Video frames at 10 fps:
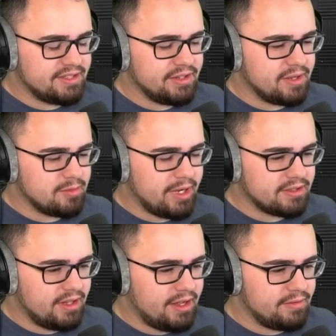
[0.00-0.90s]
he comes back to
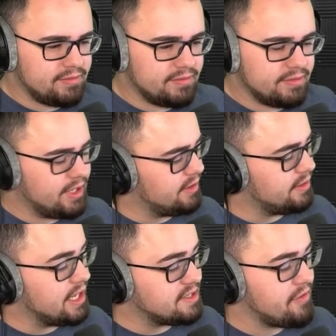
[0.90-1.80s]
life and
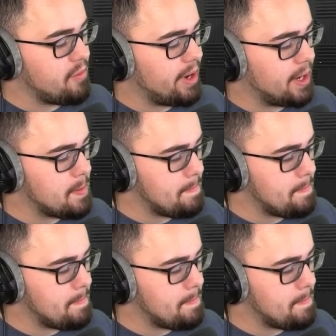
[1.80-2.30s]
eats everybody.